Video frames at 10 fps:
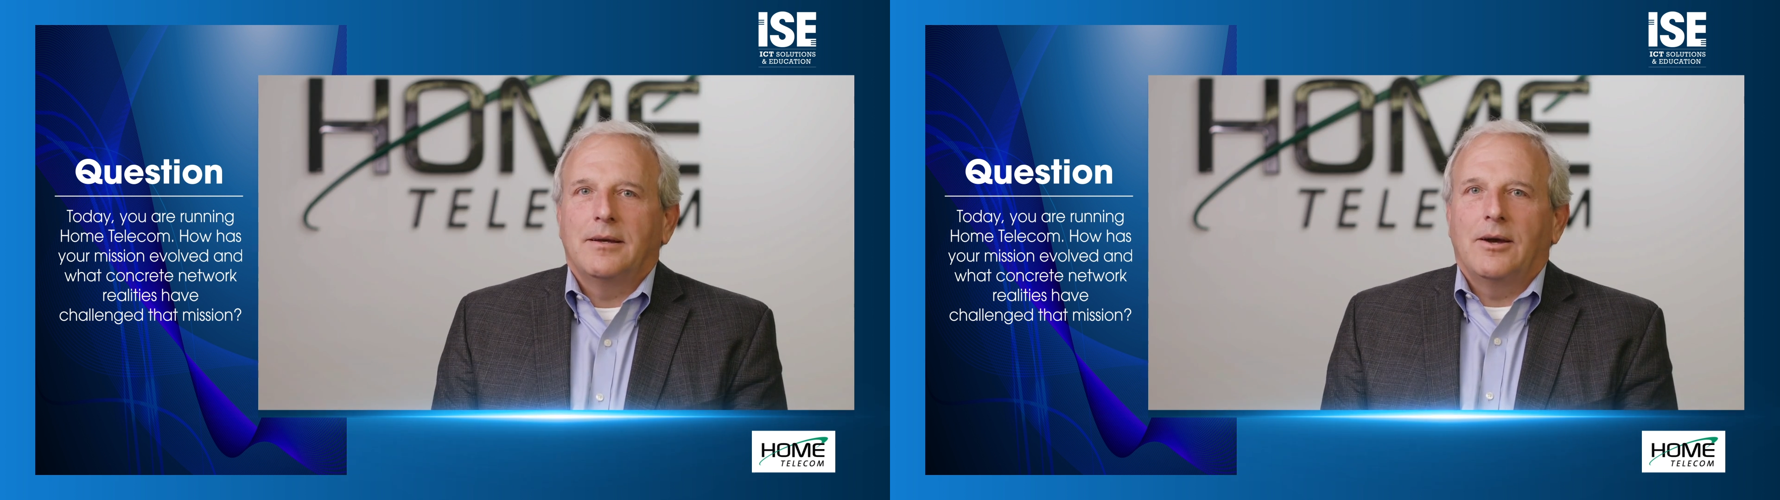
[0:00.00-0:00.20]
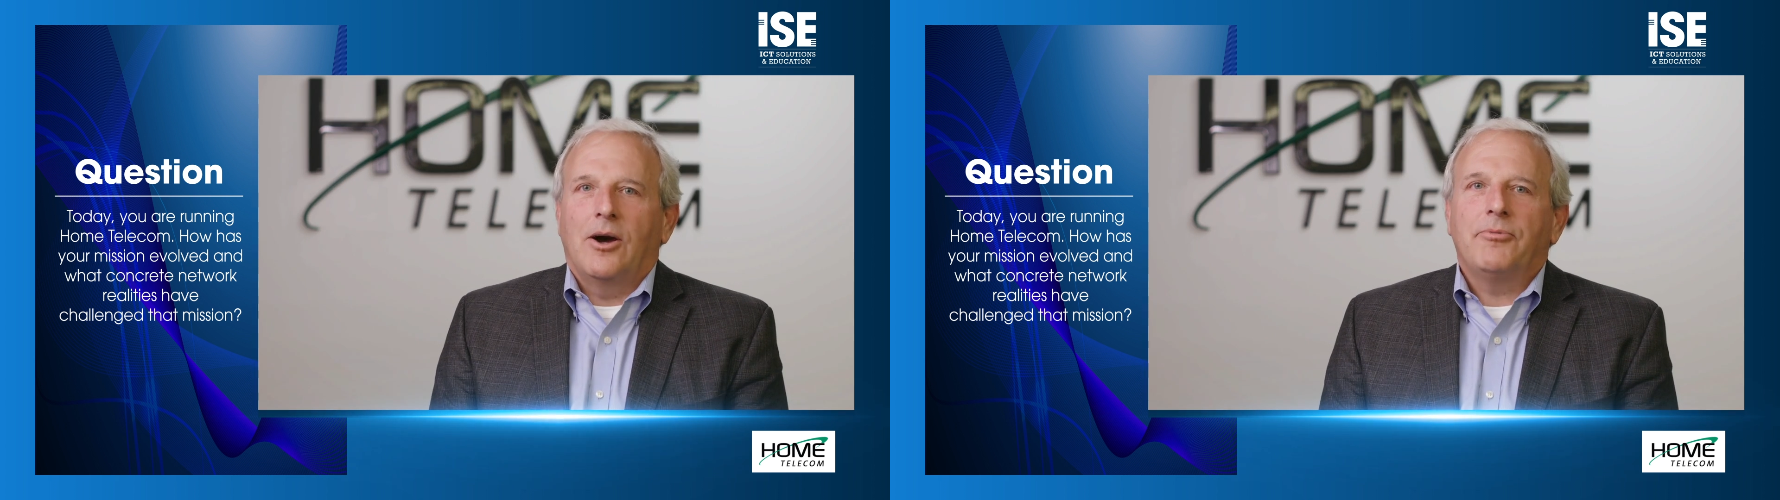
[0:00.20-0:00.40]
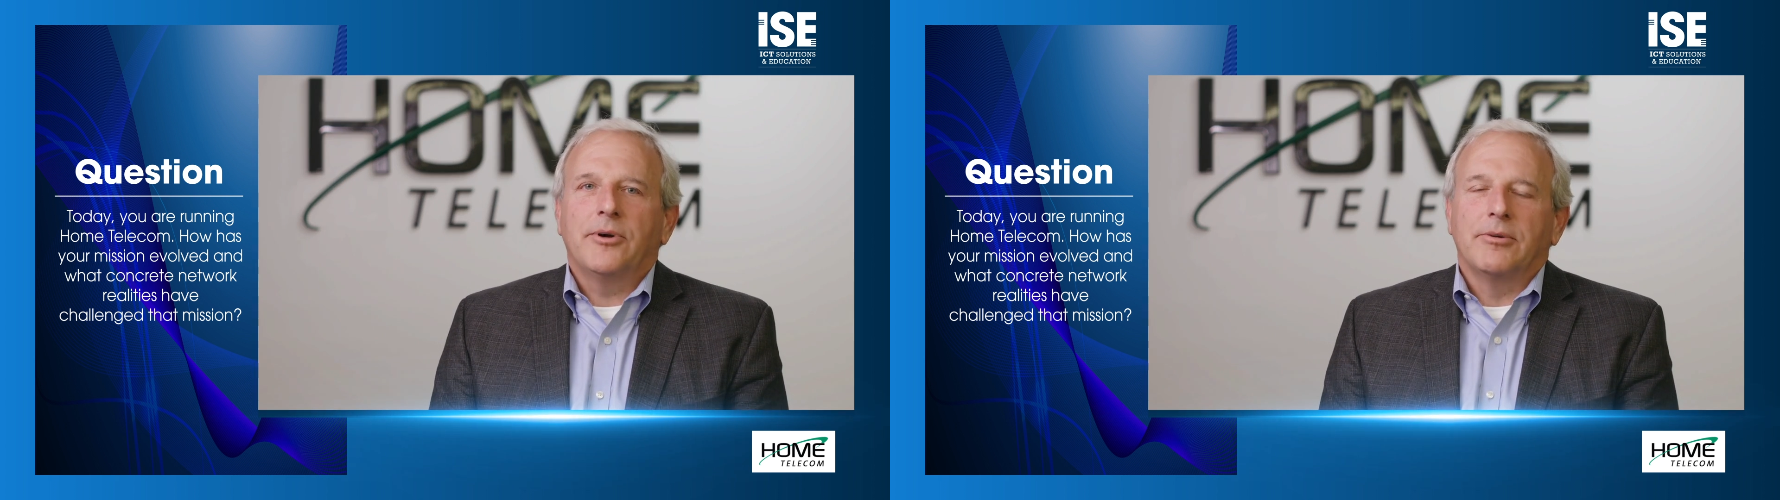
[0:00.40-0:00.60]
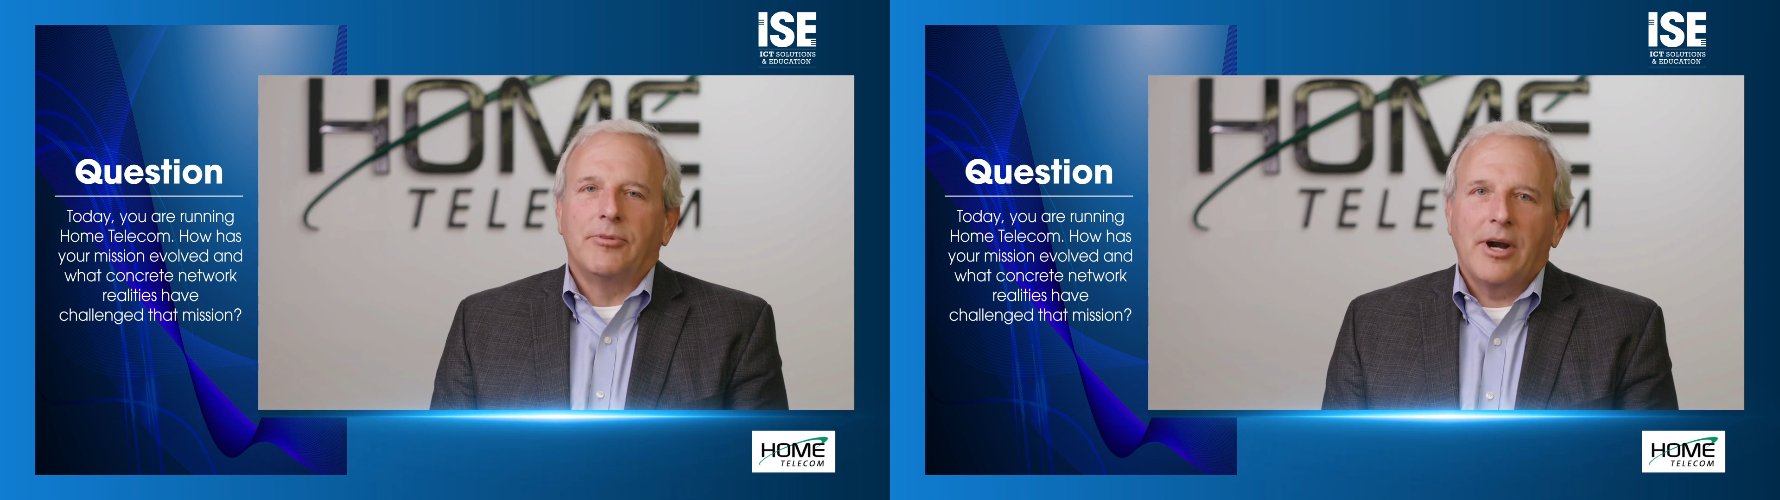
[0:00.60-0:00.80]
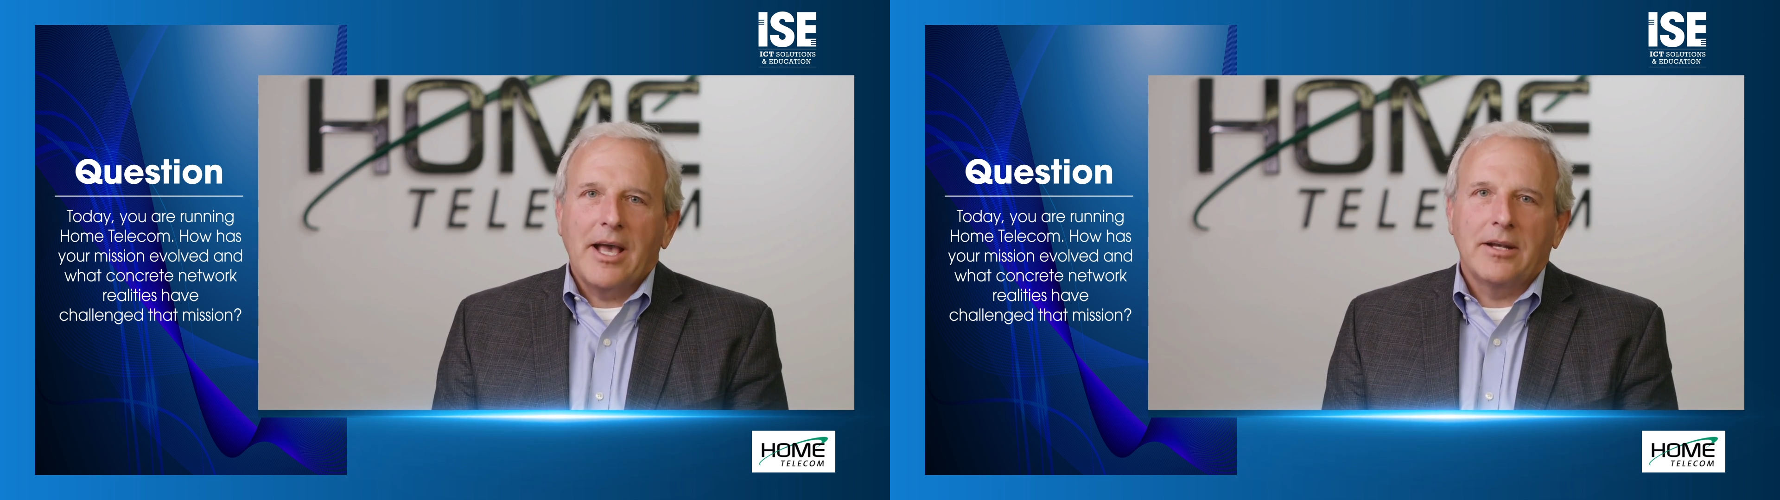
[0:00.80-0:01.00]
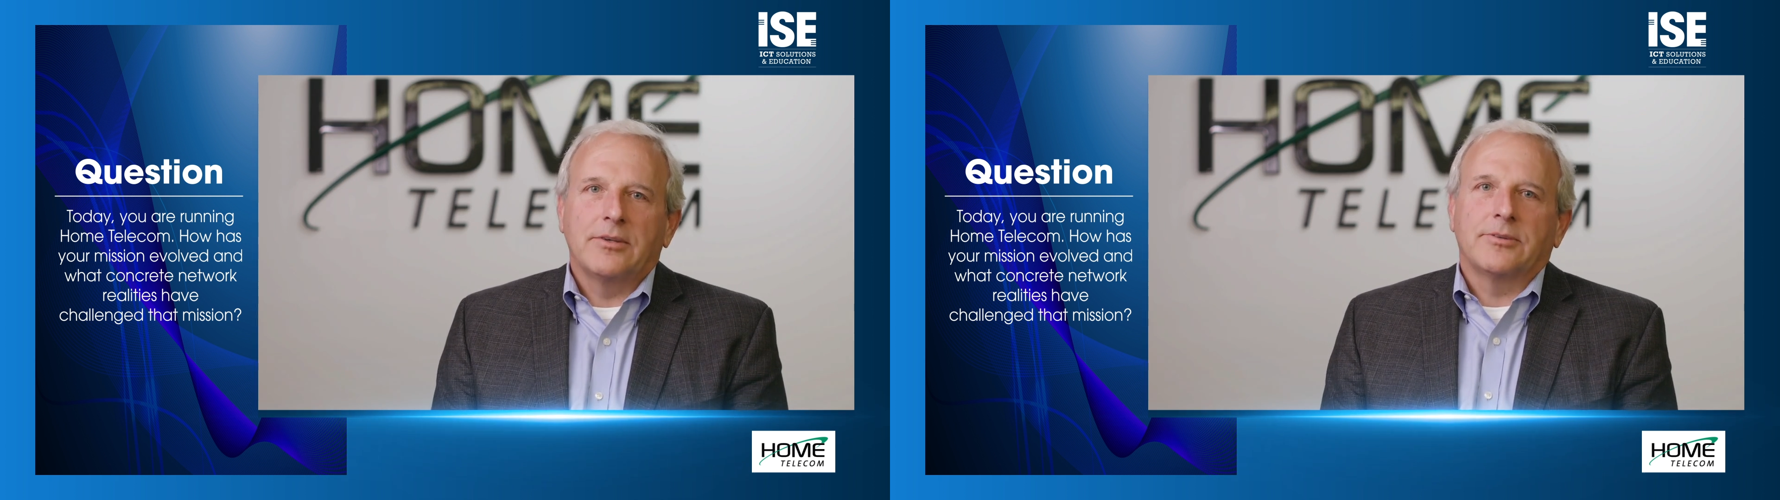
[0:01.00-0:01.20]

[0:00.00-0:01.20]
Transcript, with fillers: Offering a variety of